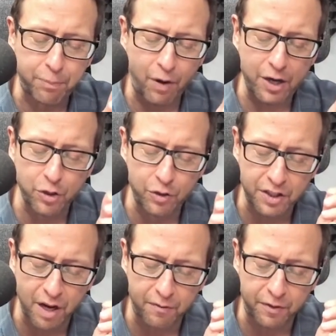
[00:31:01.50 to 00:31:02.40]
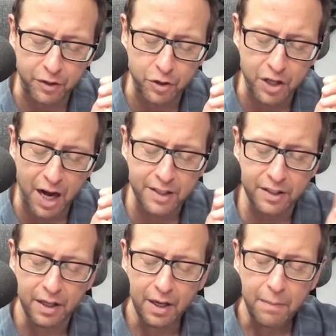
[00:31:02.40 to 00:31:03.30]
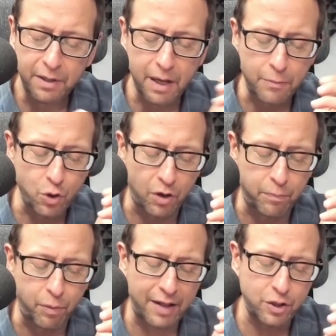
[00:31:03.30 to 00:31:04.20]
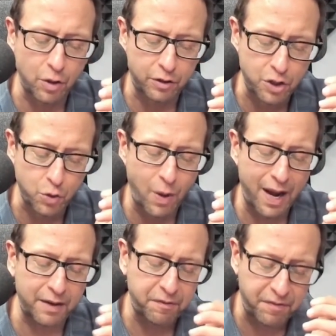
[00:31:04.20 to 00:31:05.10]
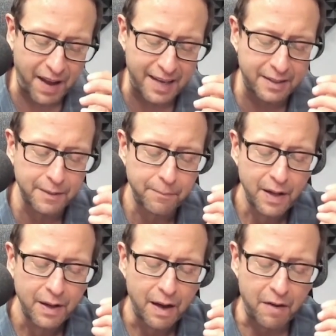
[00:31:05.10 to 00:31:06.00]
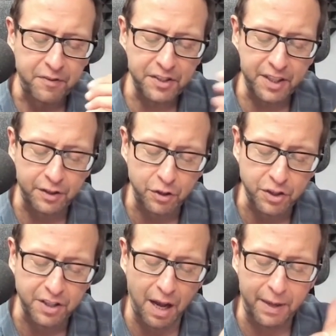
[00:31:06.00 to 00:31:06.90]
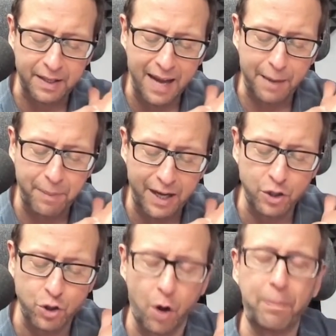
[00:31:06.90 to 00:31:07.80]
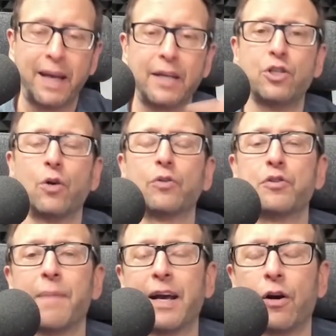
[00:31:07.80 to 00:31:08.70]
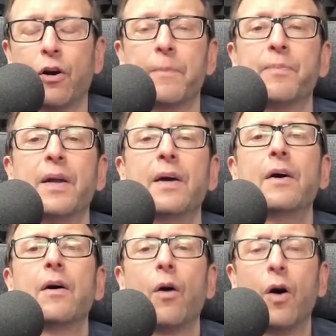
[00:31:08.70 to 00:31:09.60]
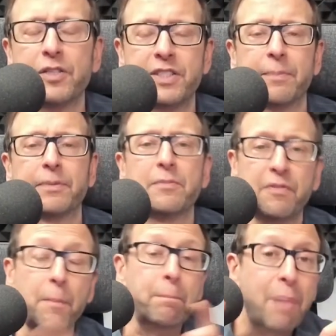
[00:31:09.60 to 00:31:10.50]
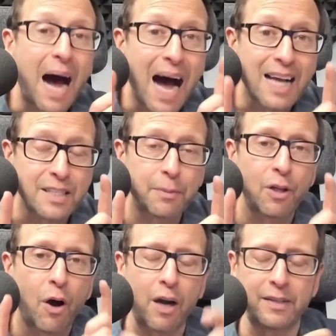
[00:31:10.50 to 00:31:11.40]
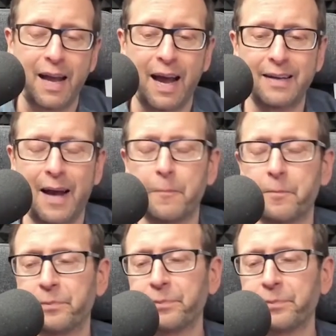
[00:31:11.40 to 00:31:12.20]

pressure, discomfort in your chest, become short of breath, start to sweat, faint, feel sick to your stomach, neck pain, jaw pain, shoulders may hurt, all symptoms of a possible heart attack. Now,